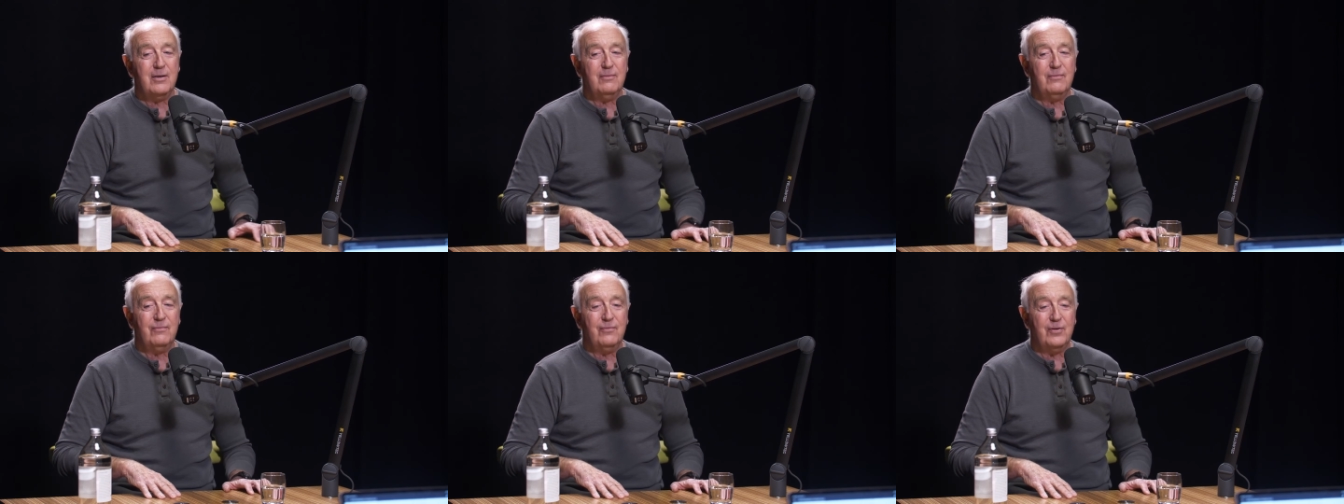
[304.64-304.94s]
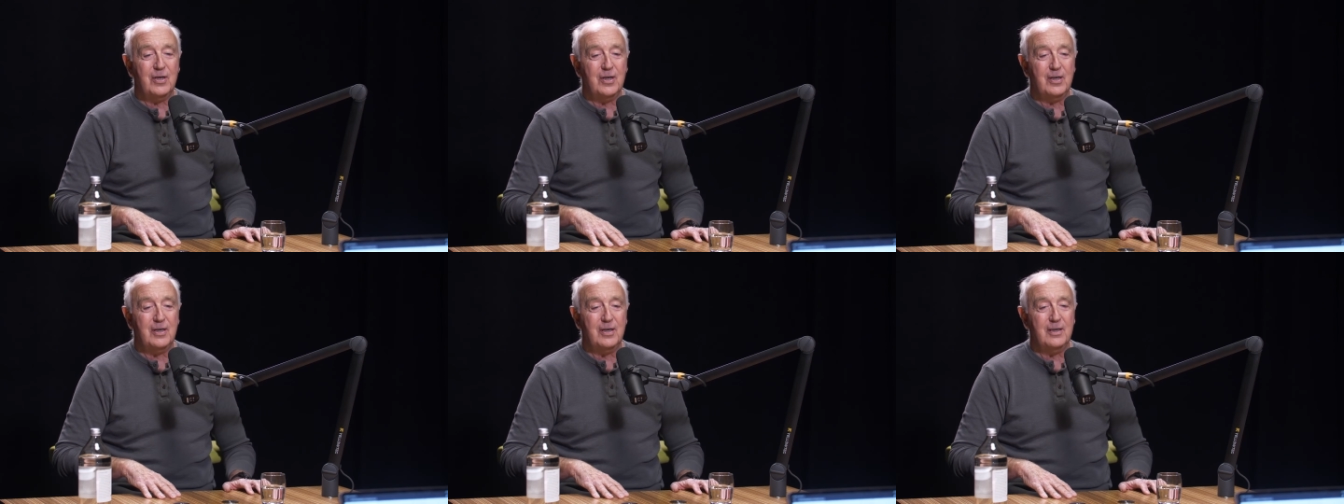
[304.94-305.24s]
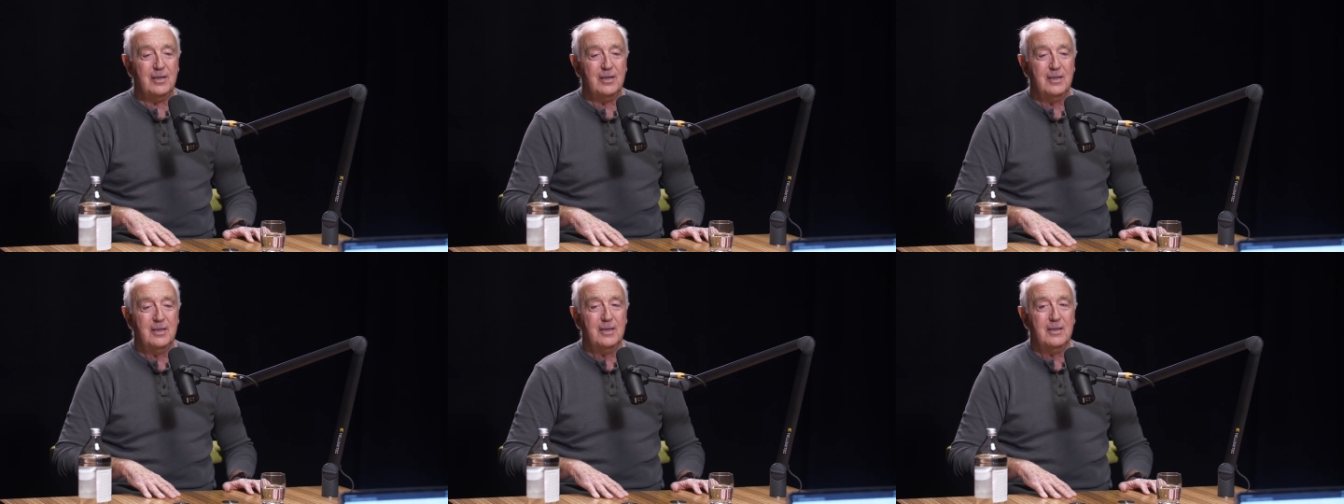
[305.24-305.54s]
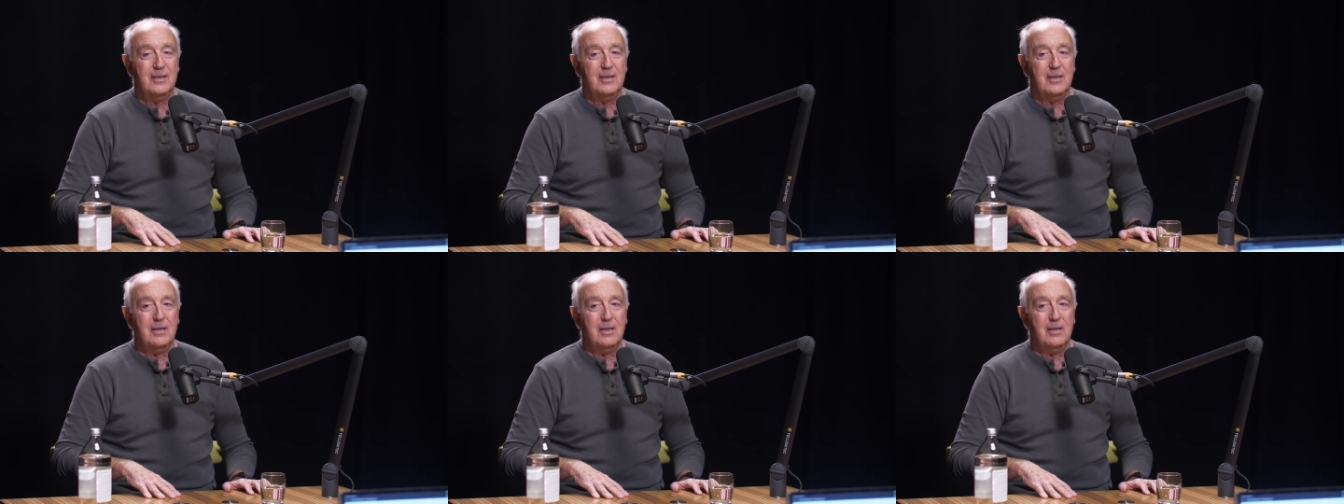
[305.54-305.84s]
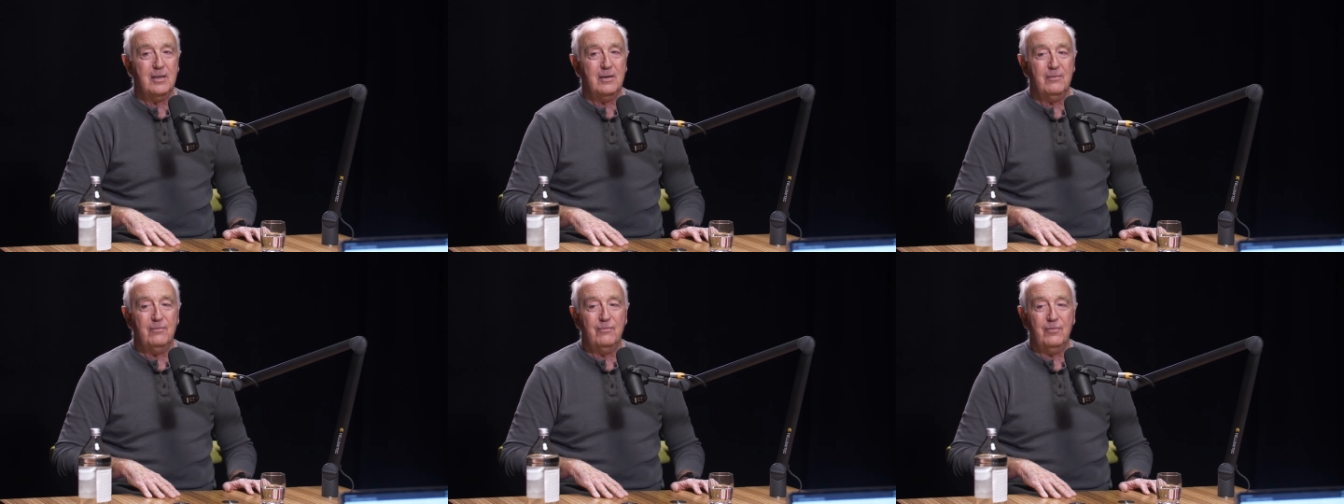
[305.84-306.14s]
of uh,
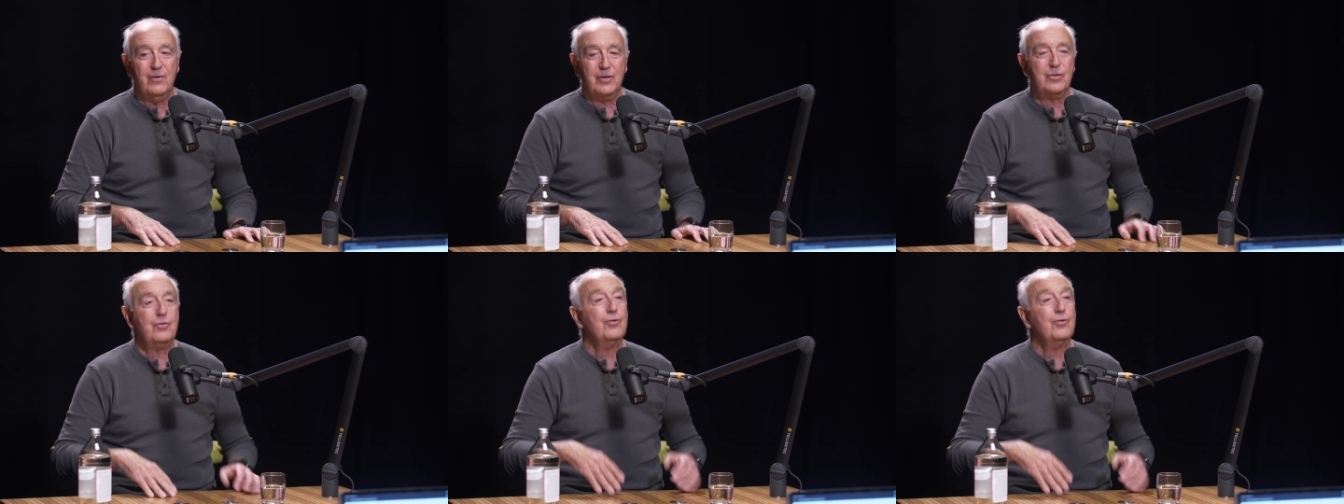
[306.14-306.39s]
of uh,